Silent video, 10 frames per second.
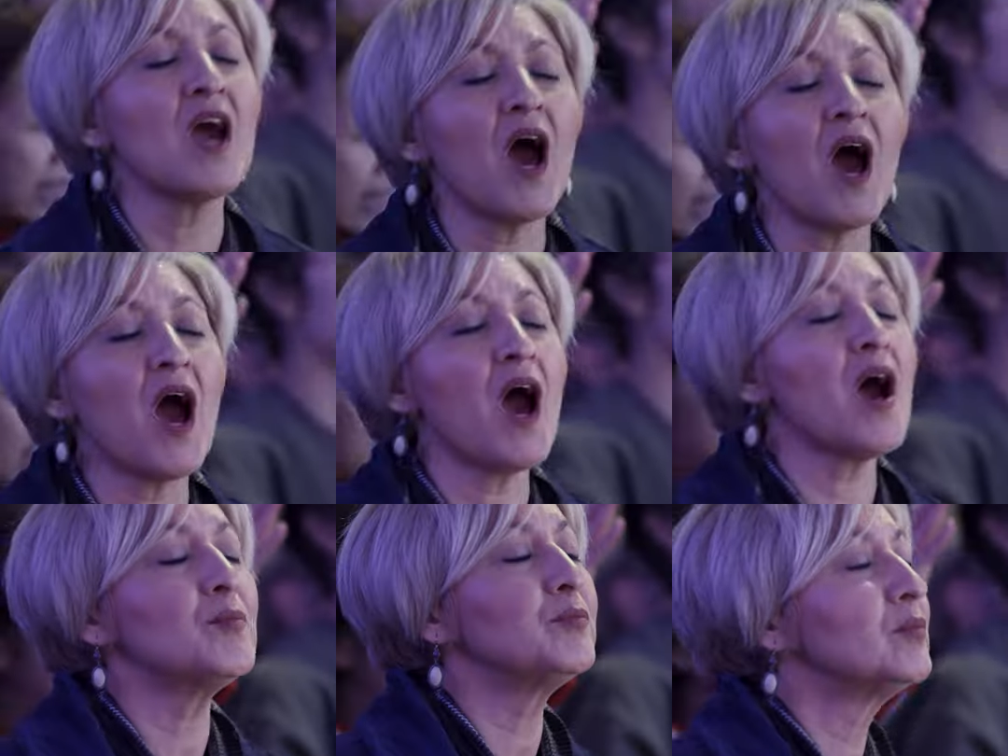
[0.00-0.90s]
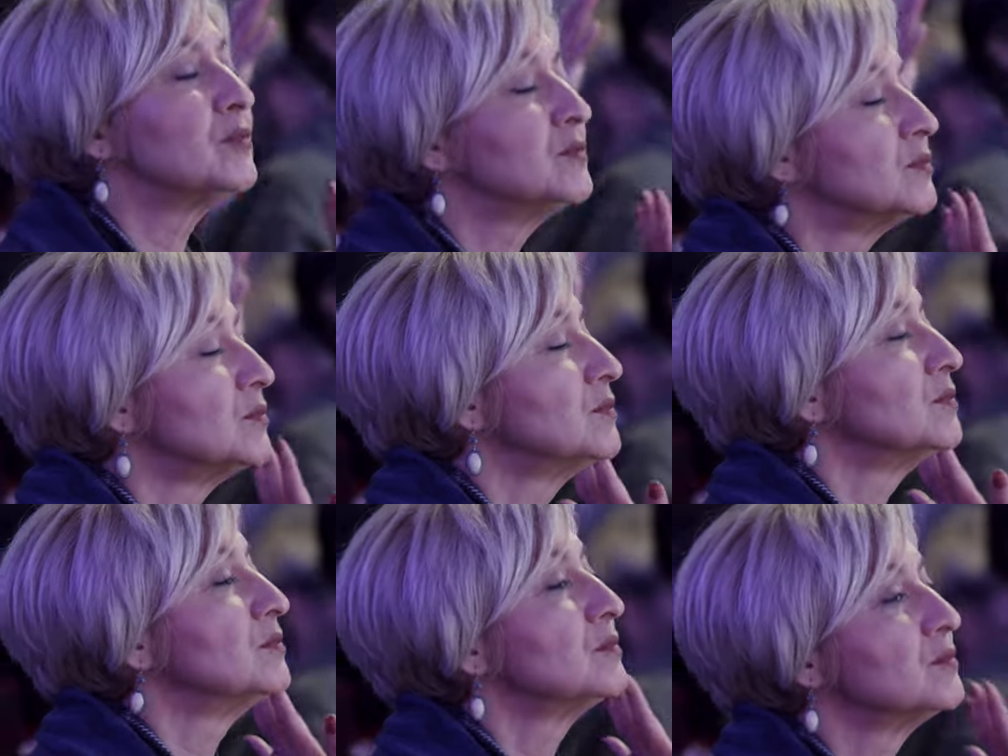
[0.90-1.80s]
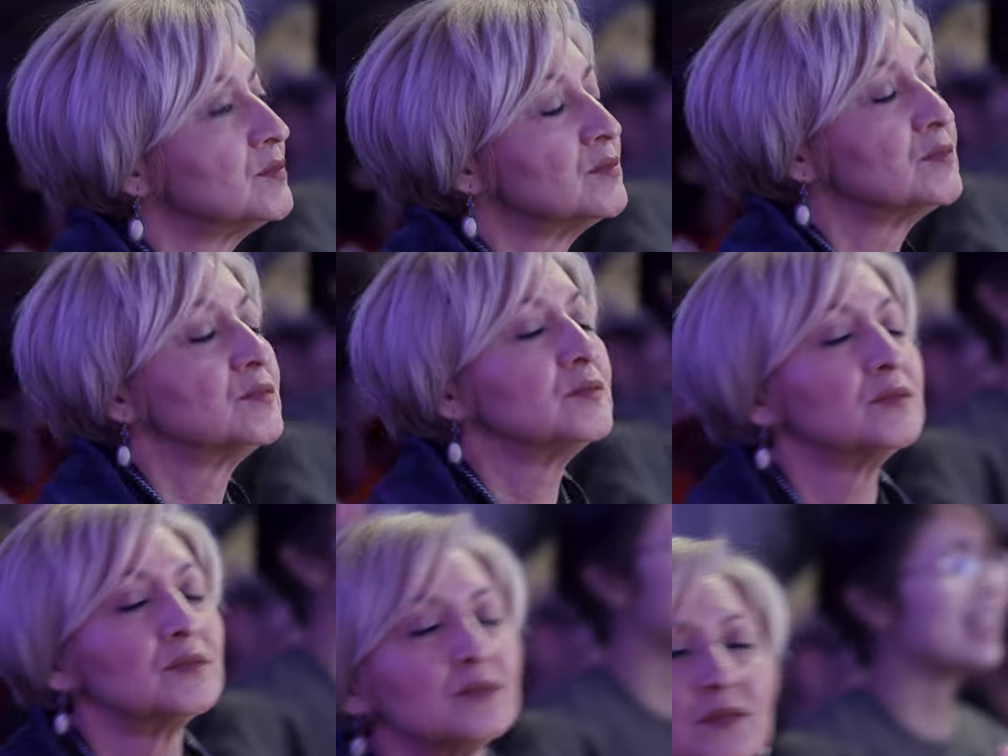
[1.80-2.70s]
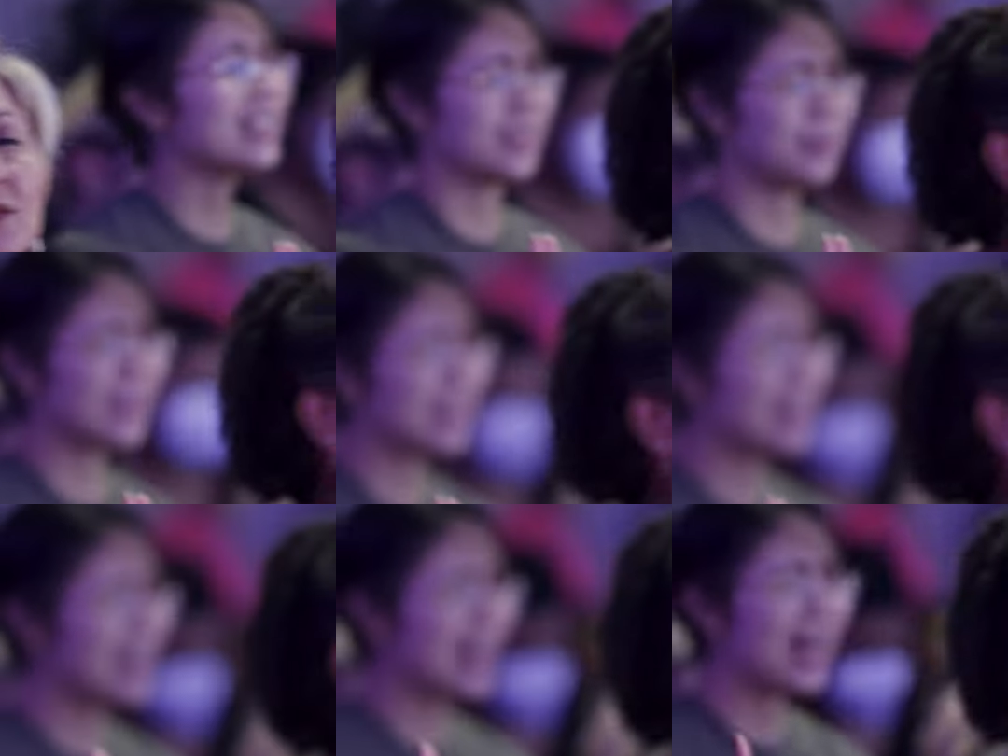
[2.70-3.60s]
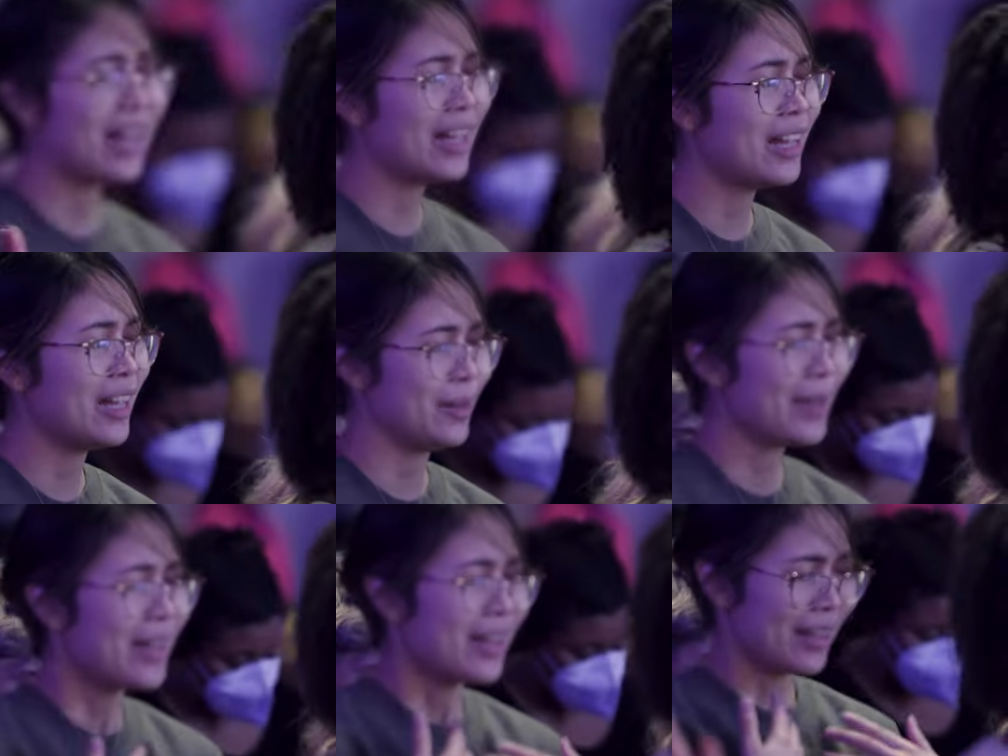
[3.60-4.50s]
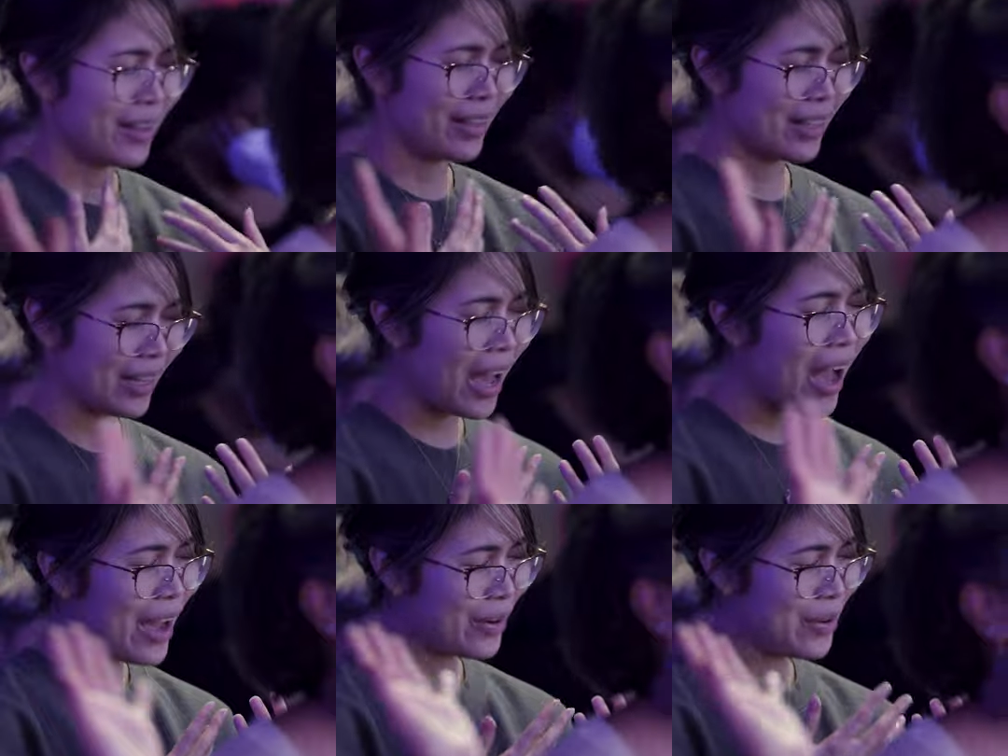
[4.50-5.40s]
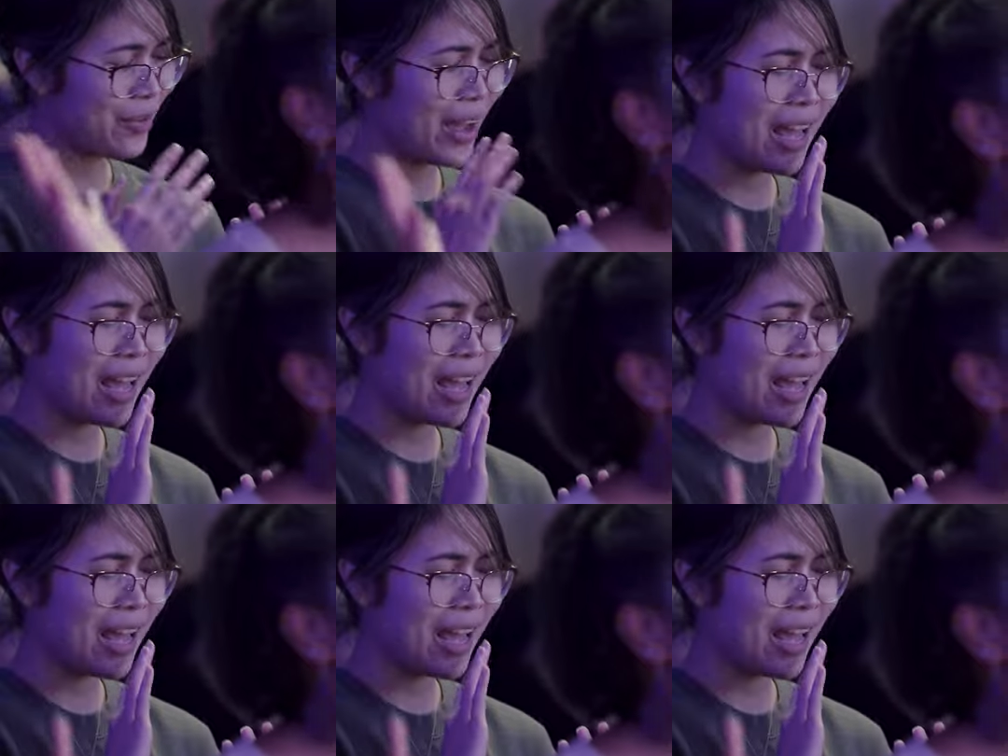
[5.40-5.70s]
to subjects from really far away, and it comes in handy all the time. The optics in this are absolutely insane. Highly